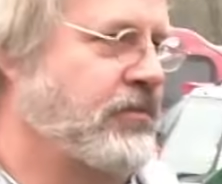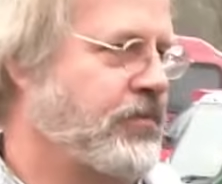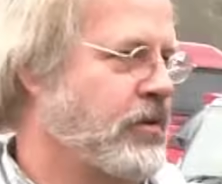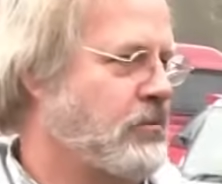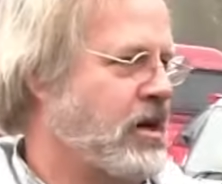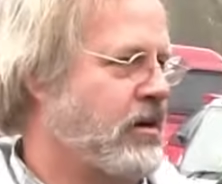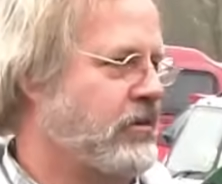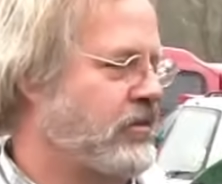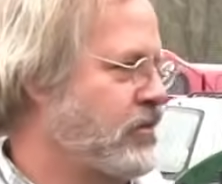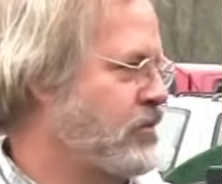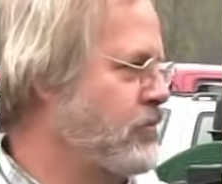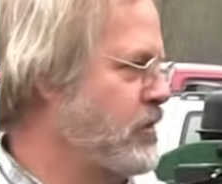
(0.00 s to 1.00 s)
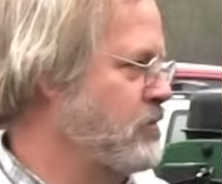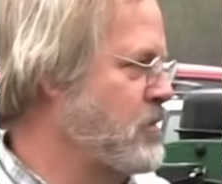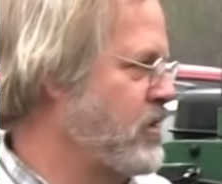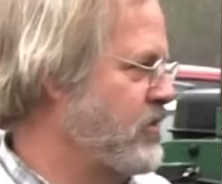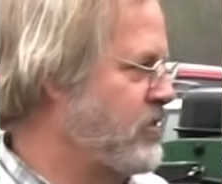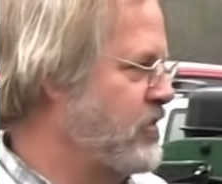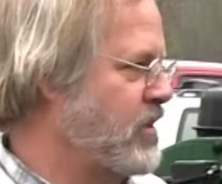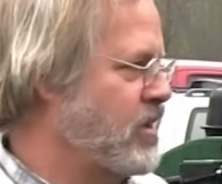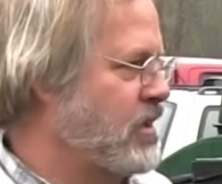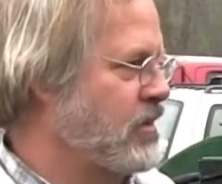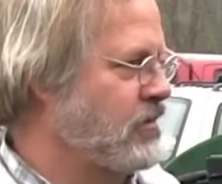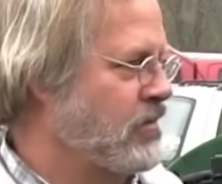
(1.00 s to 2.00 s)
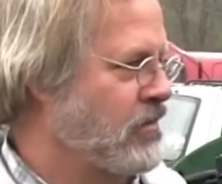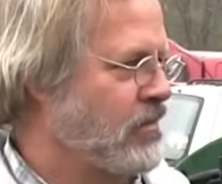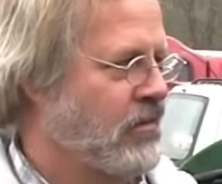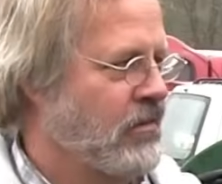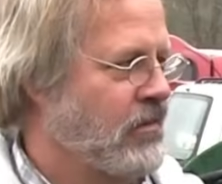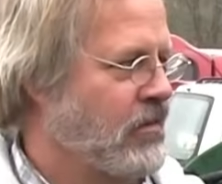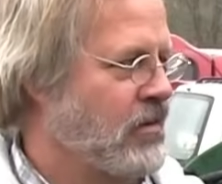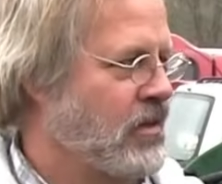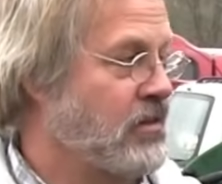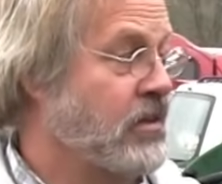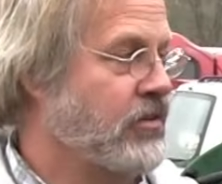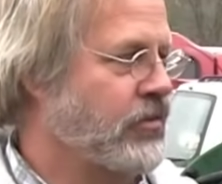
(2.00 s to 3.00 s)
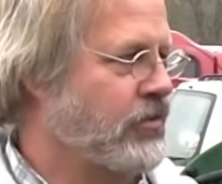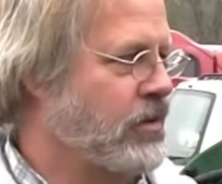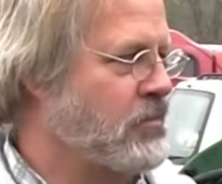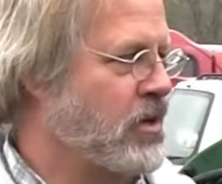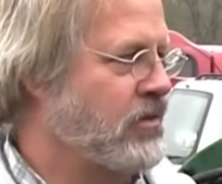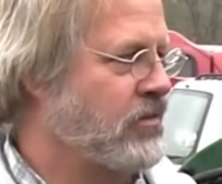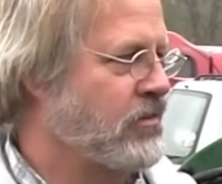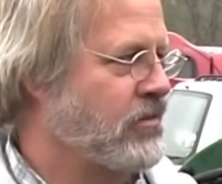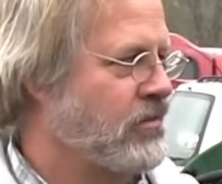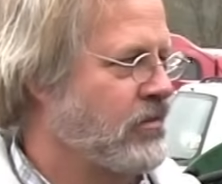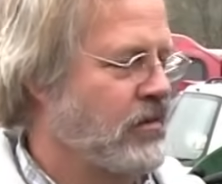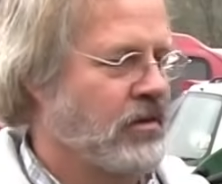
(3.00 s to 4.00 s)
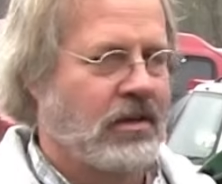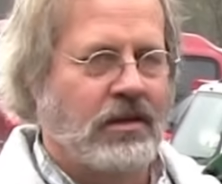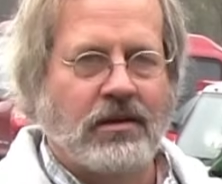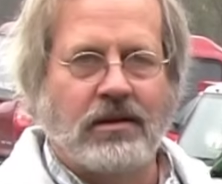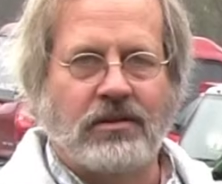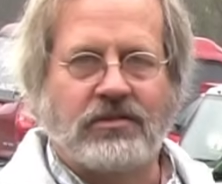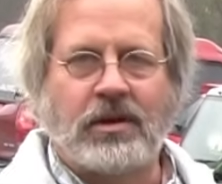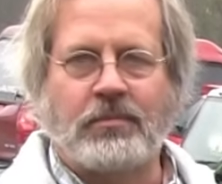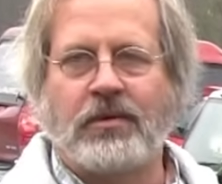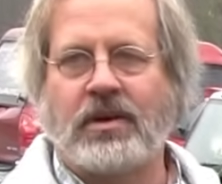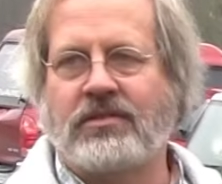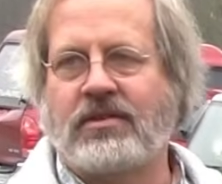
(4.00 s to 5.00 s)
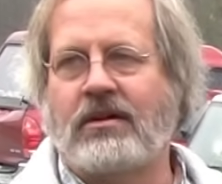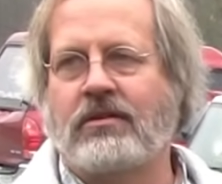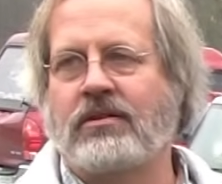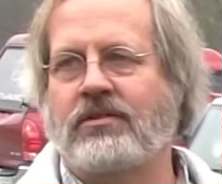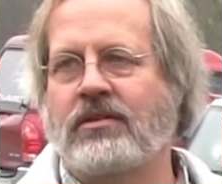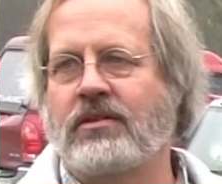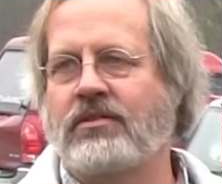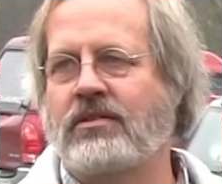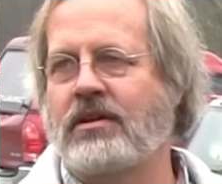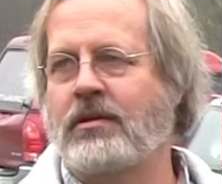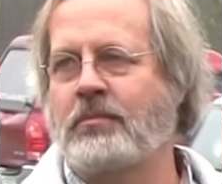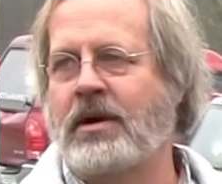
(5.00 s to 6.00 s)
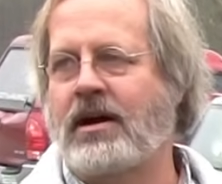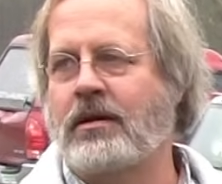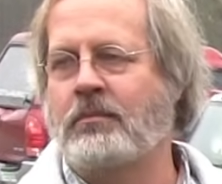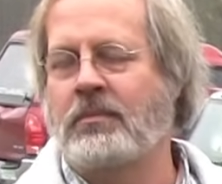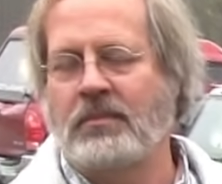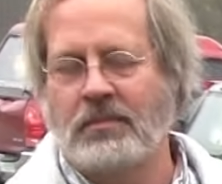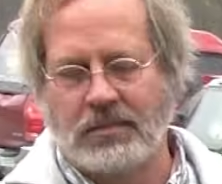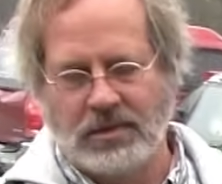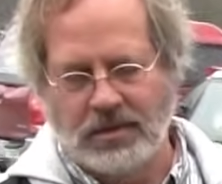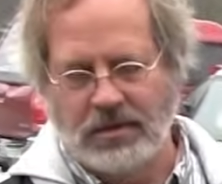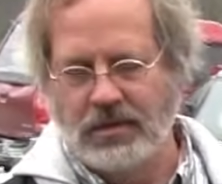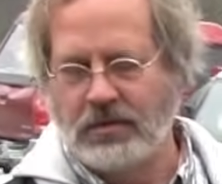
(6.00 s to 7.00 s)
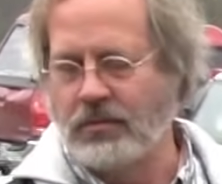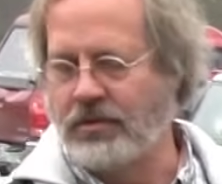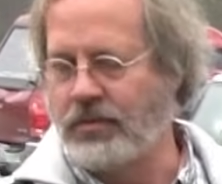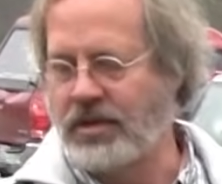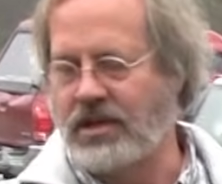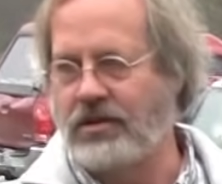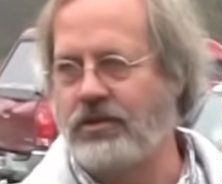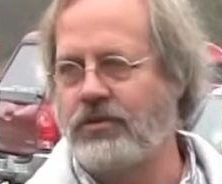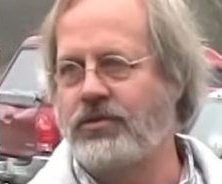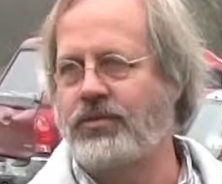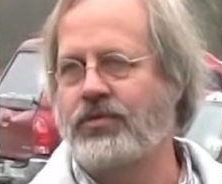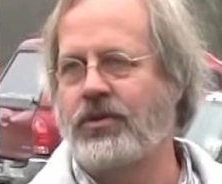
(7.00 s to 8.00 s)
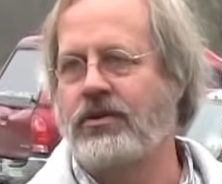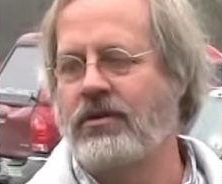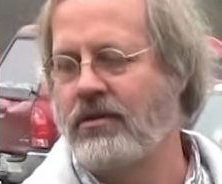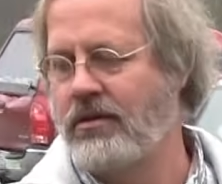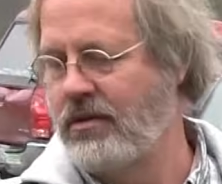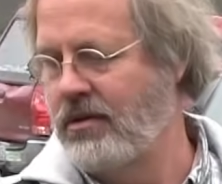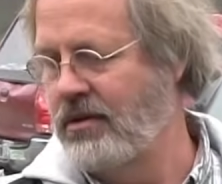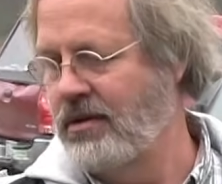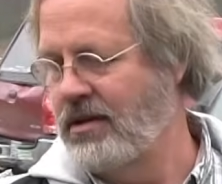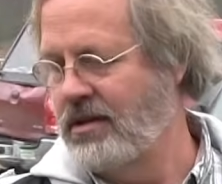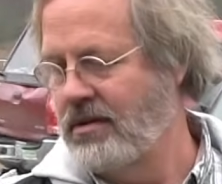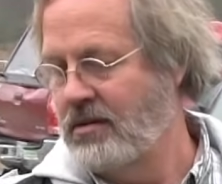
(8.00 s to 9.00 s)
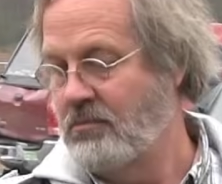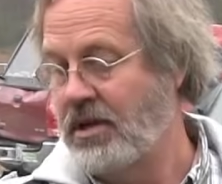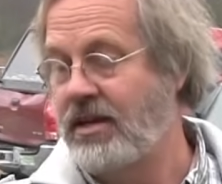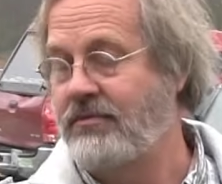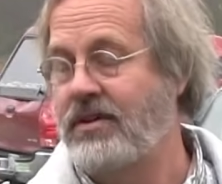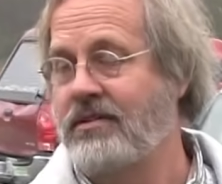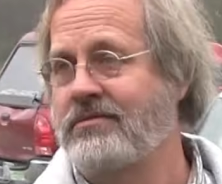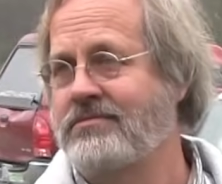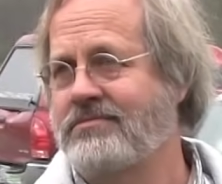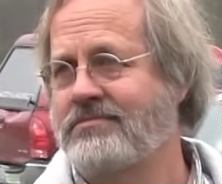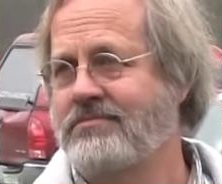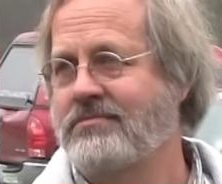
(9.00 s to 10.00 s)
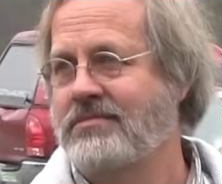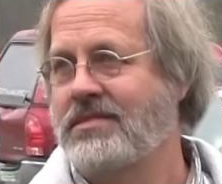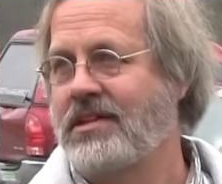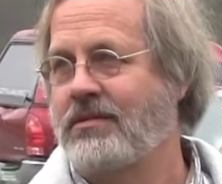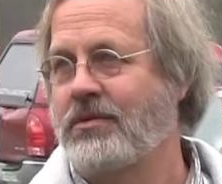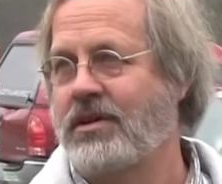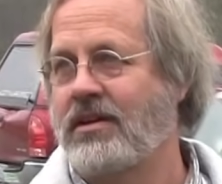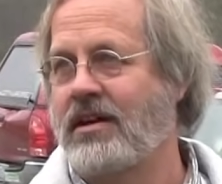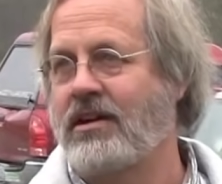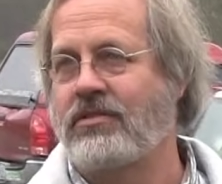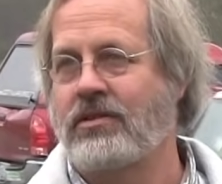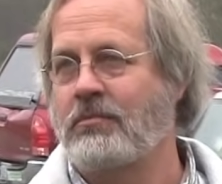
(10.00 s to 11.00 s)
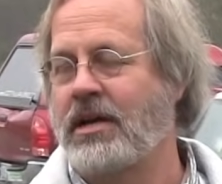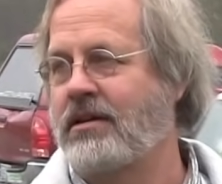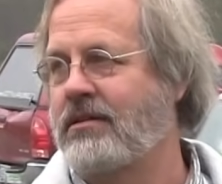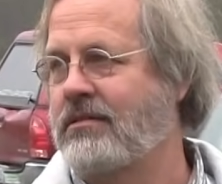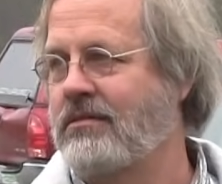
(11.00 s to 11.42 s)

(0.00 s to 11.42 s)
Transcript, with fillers: it for about three months sitting, at least three months, and it separates out into this on the bottom, which we can use for paving. We can actually make